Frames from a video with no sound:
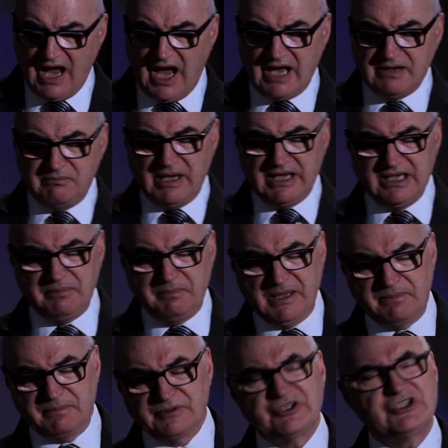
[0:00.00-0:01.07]
And many
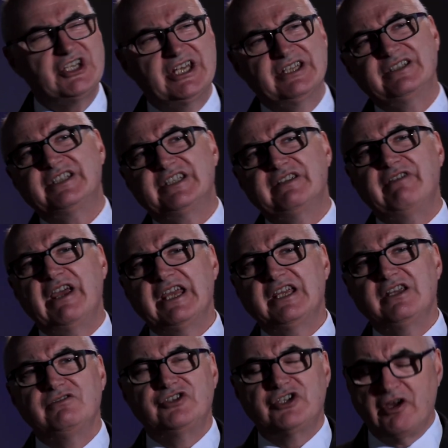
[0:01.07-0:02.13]
people since have
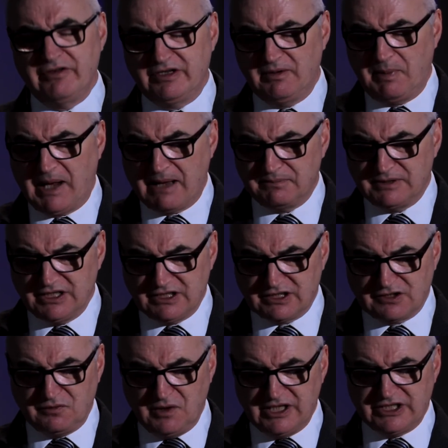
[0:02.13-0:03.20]
echoed John the
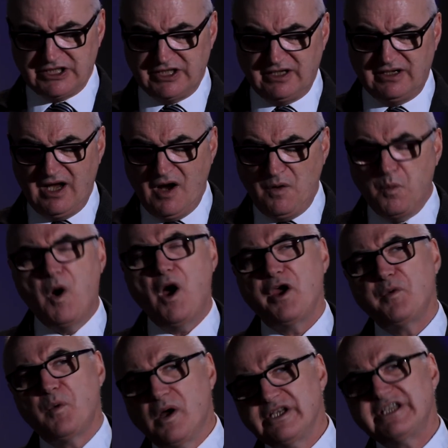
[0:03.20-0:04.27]
Baptist's question. Why
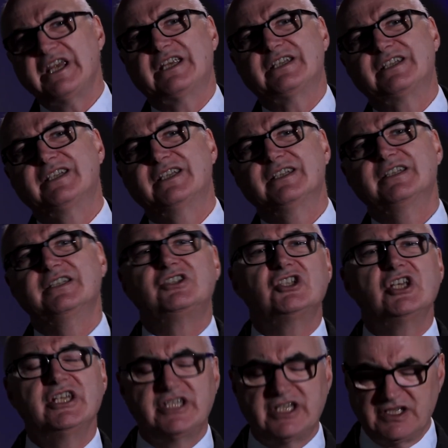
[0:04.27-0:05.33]
was it that
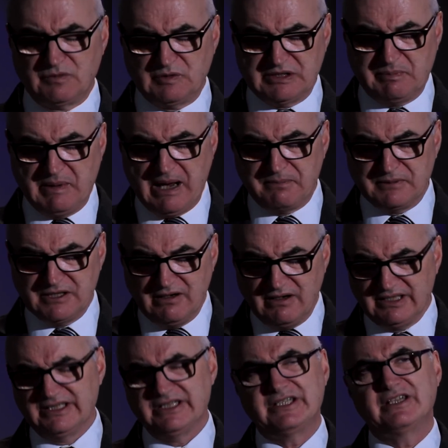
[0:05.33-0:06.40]
Jesus was
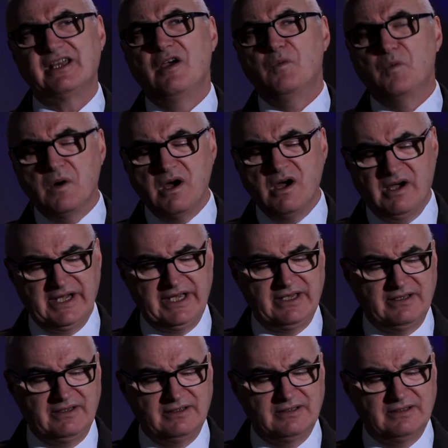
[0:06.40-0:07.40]
baptized? Why?